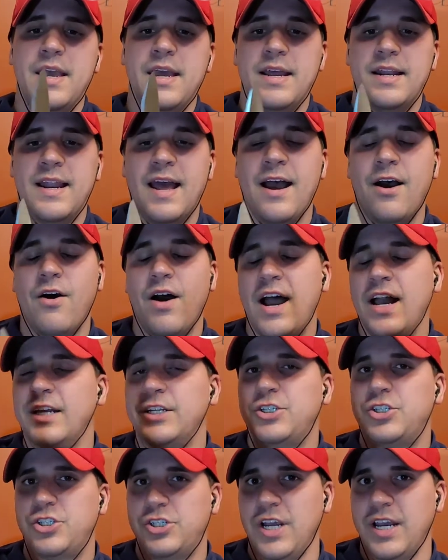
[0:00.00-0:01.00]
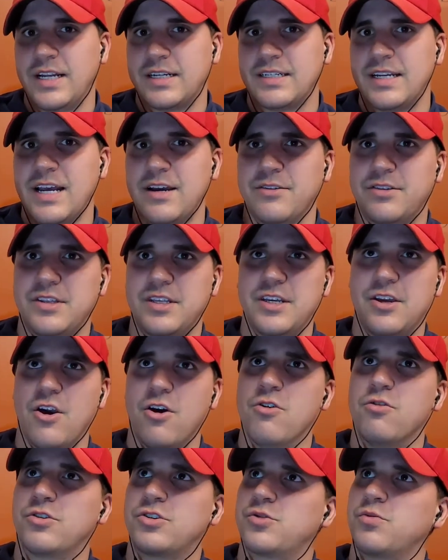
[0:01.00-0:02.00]
Now, I checked out the
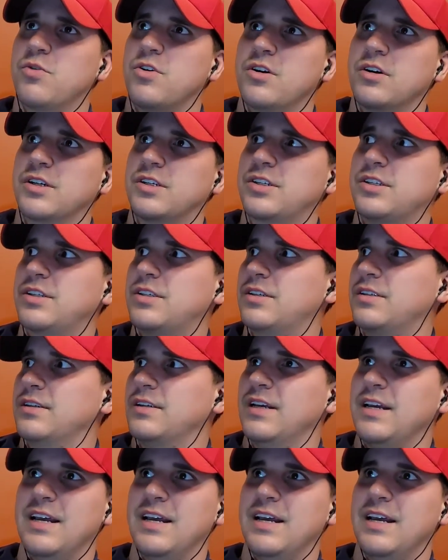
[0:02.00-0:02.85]
Ochs Works,